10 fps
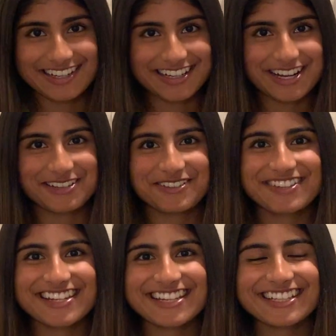hair care
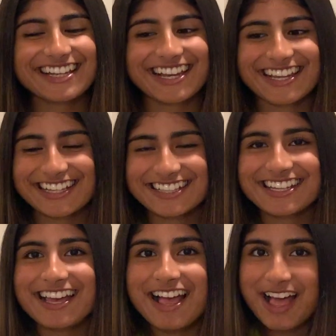routine.
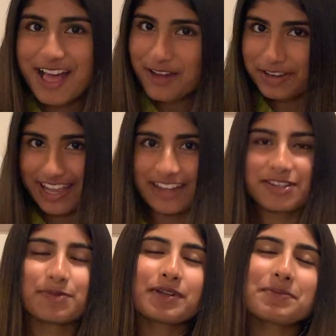And okay, I
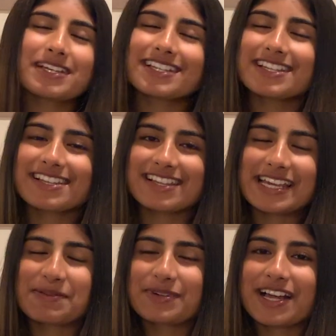just want to make a
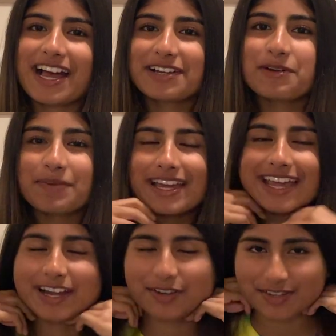disclaimer. I know my
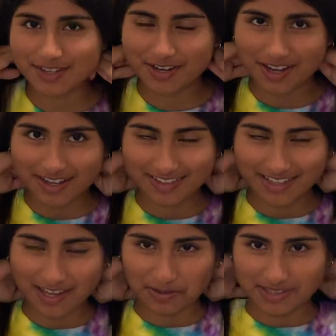hair is not
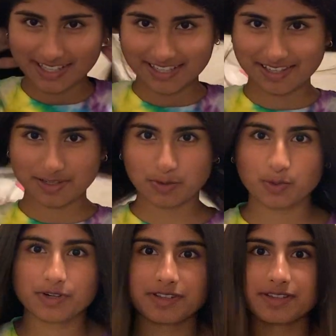the healthiest
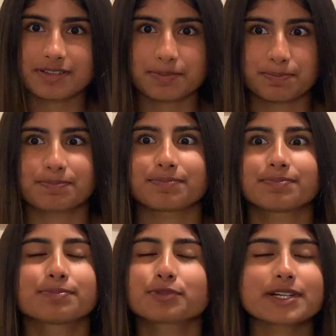or the
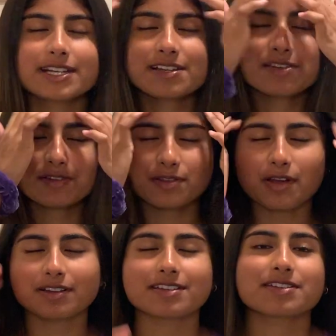prettiest or
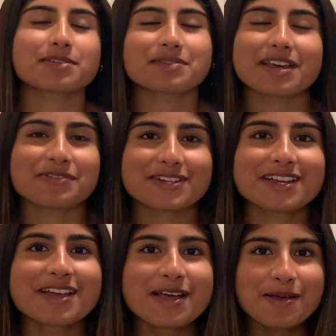longest or whatever,
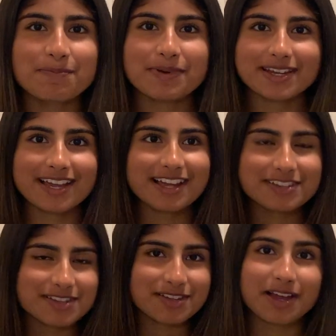but I
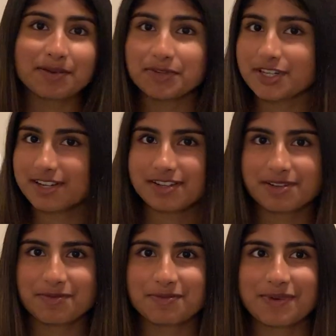just thought I would share
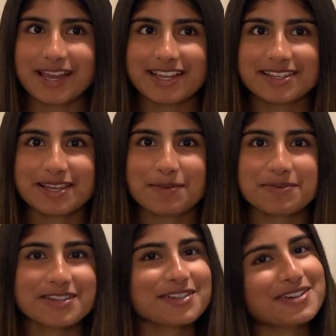some of my
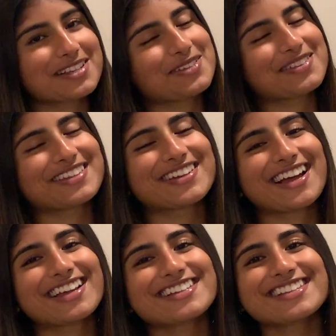tips and tricks with you
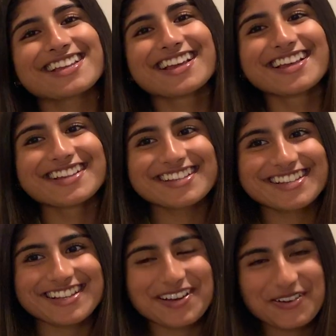guys.
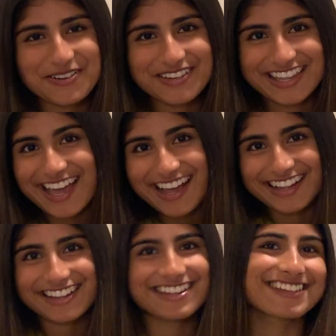So yeah,
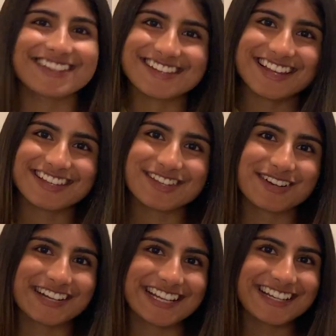let's just get
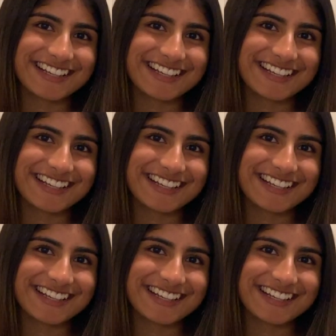started.